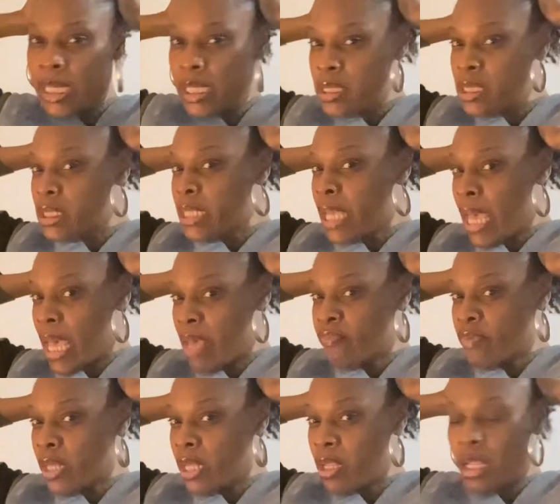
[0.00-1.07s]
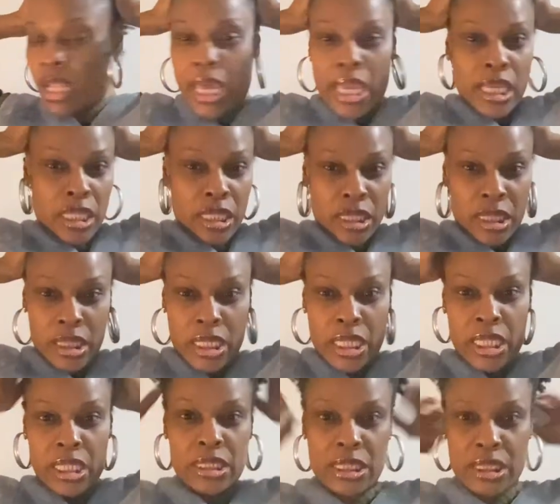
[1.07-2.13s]
And just have it like
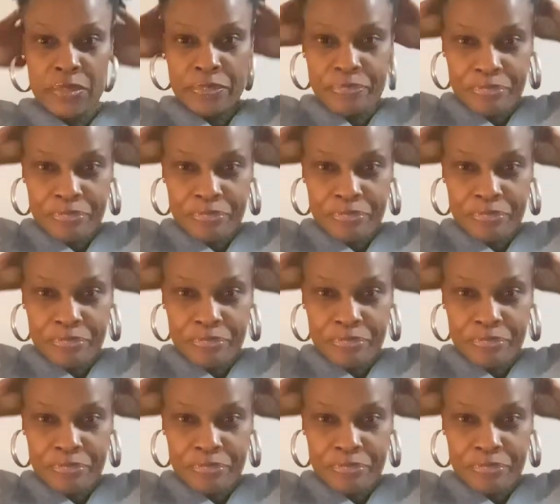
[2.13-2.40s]
this.